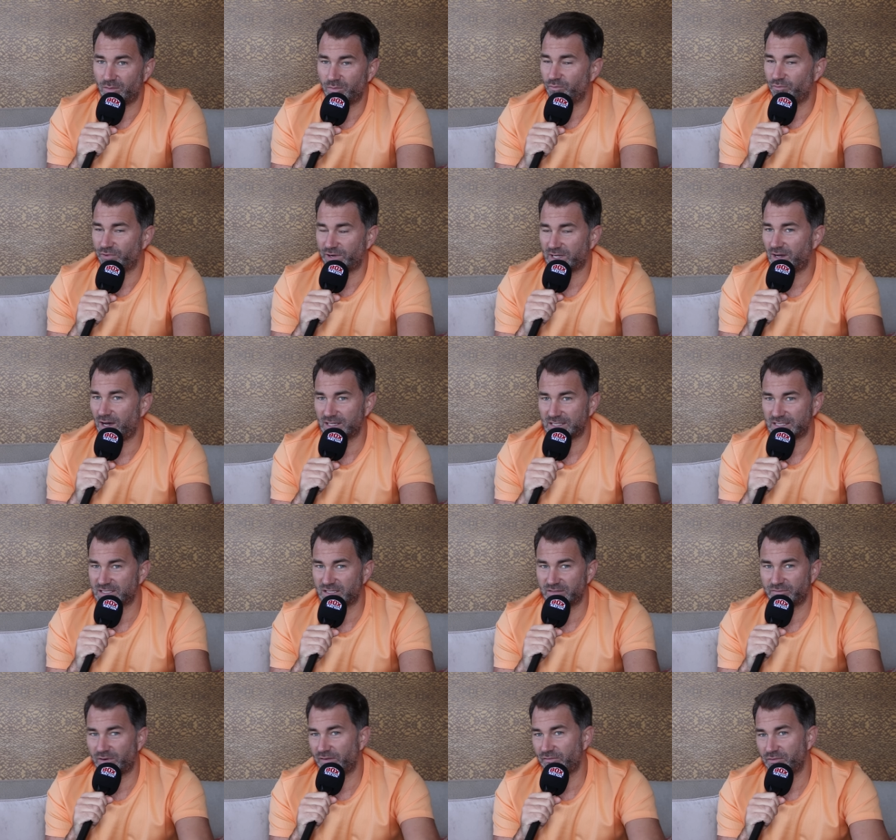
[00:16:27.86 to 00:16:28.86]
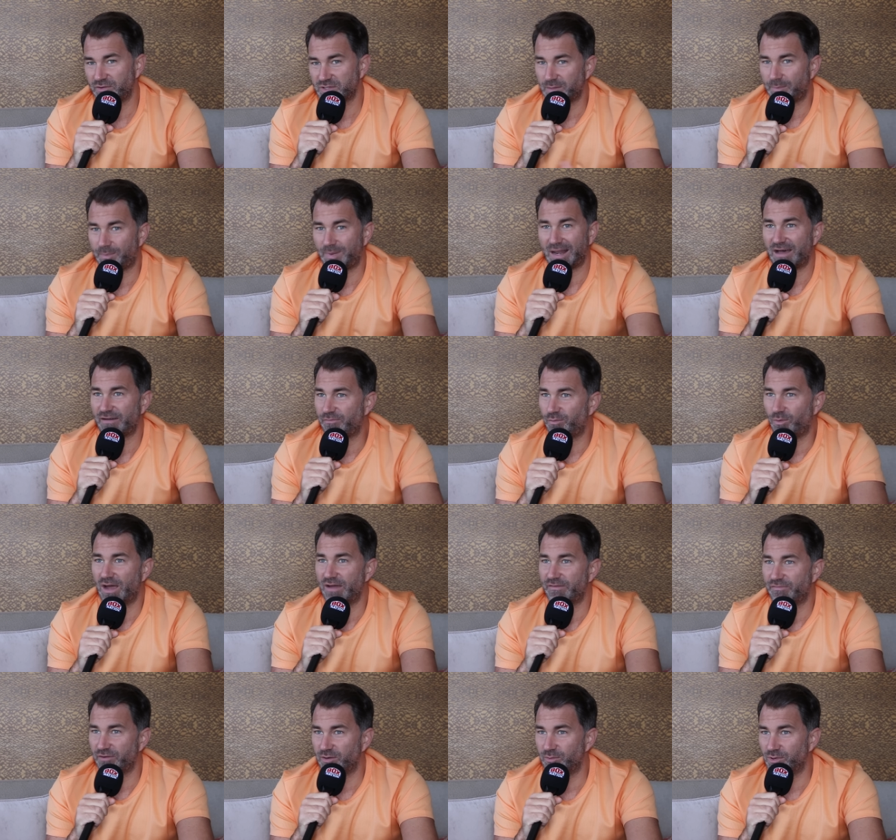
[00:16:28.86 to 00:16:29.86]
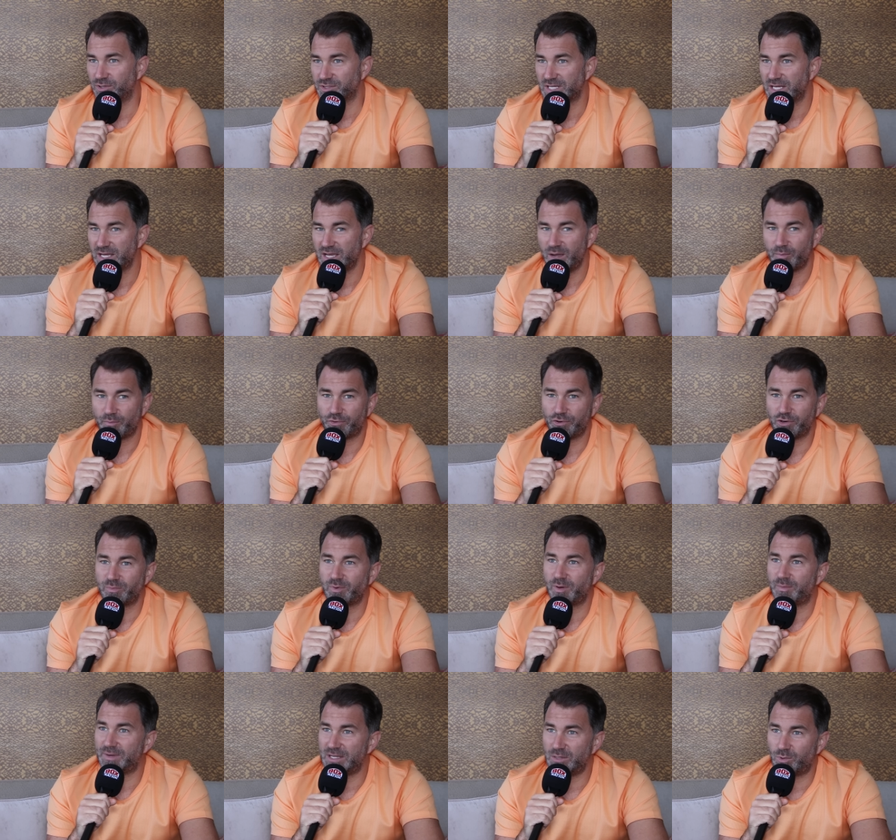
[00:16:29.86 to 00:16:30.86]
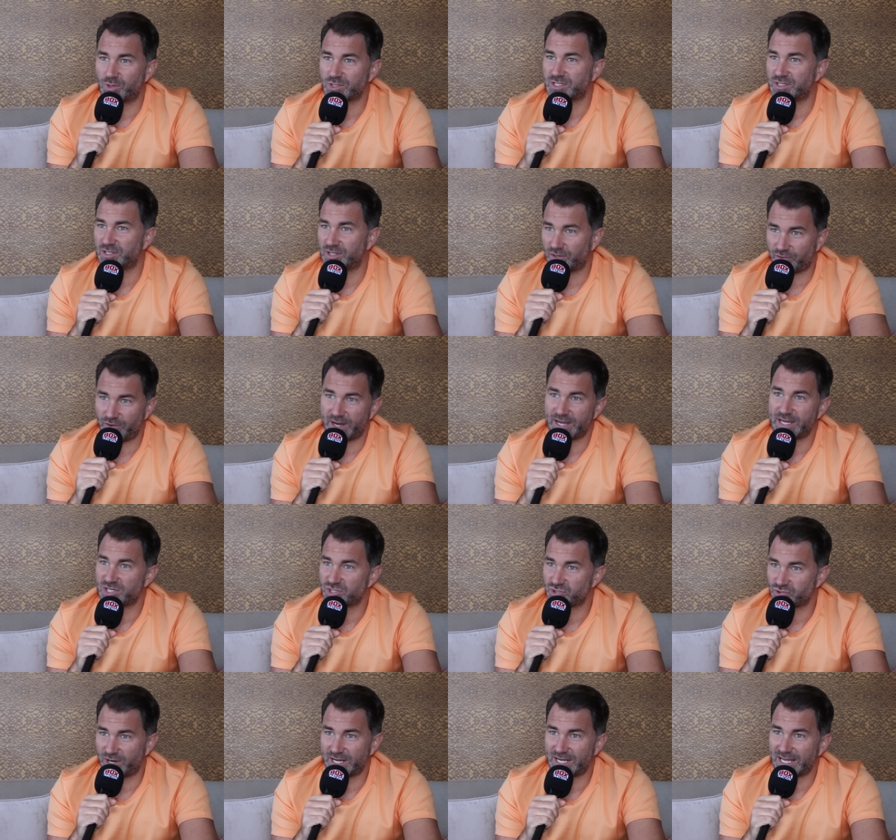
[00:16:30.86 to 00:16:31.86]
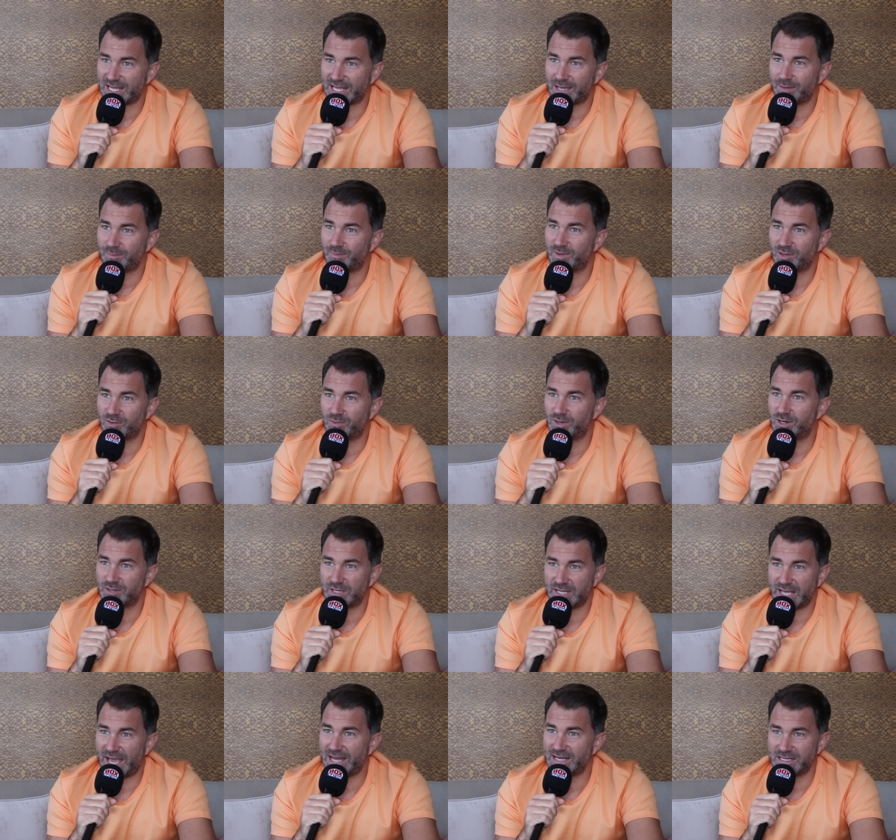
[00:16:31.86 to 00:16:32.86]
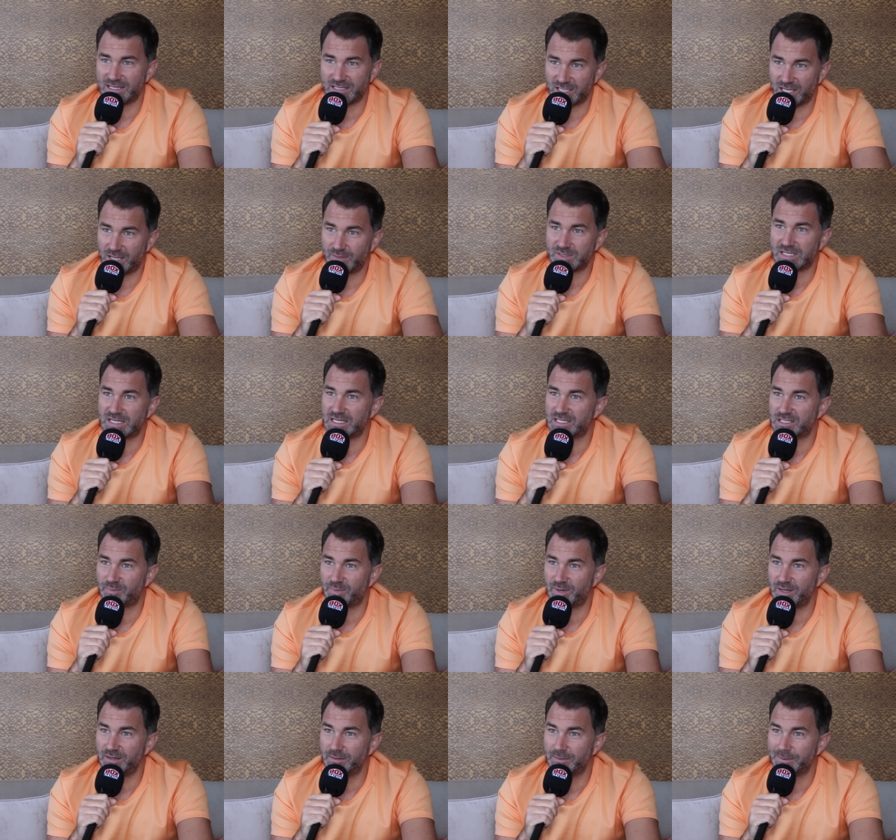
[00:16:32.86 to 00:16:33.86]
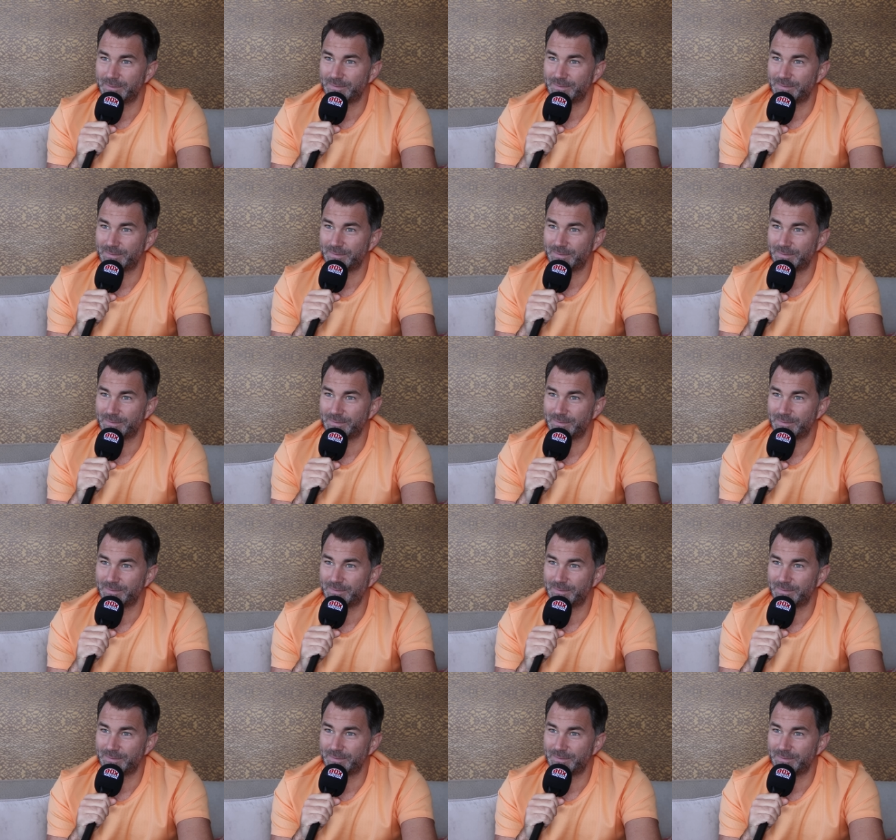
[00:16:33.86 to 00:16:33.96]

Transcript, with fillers: regardless of whether it was a bluff, whatever it was, probably wasn't the greatest training camp in the world he had in terms of discipline.